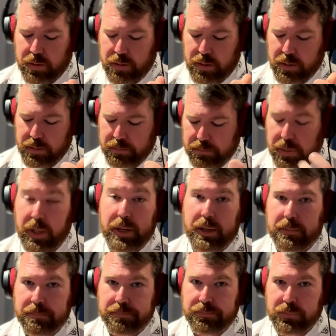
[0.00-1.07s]

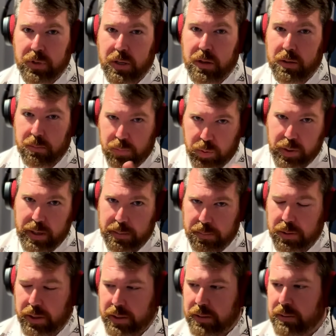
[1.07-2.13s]
plugin, preamp
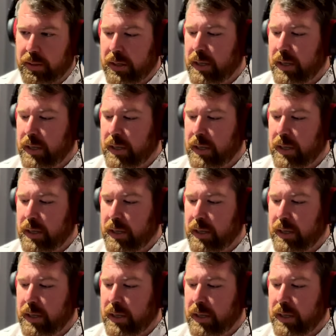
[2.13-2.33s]
plugin.